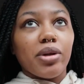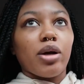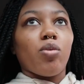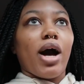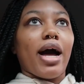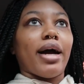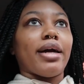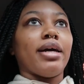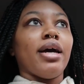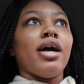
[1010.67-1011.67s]
Like,
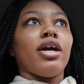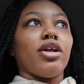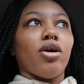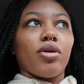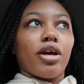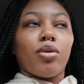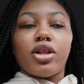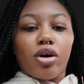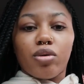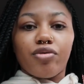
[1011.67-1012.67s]
why, you know, get one of
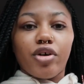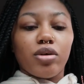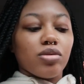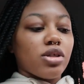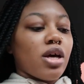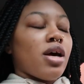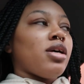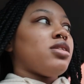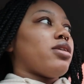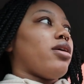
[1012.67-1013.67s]
the old phones?
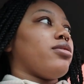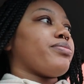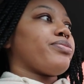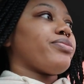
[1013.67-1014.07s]
So